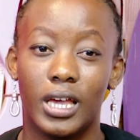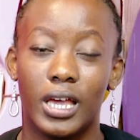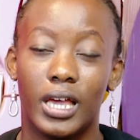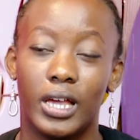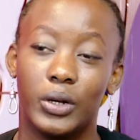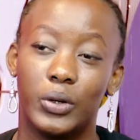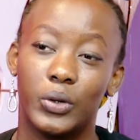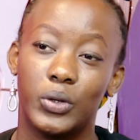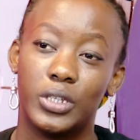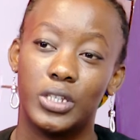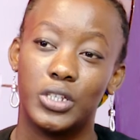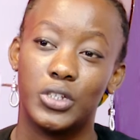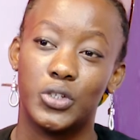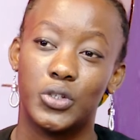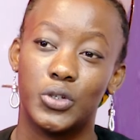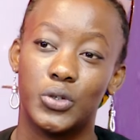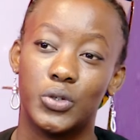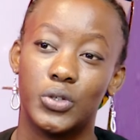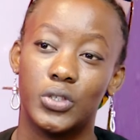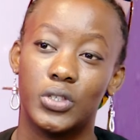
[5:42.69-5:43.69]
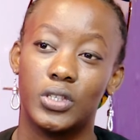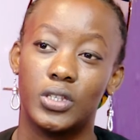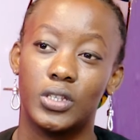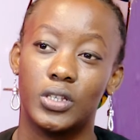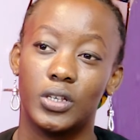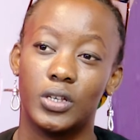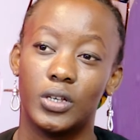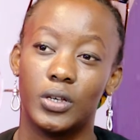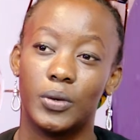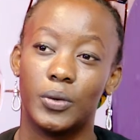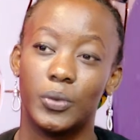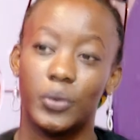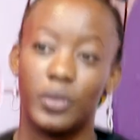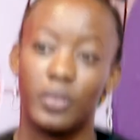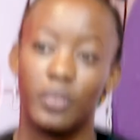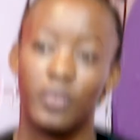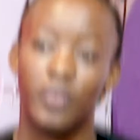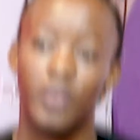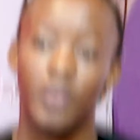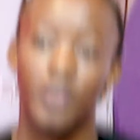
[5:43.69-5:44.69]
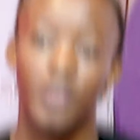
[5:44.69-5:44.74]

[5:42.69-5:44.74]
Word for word: I got issues uh, with,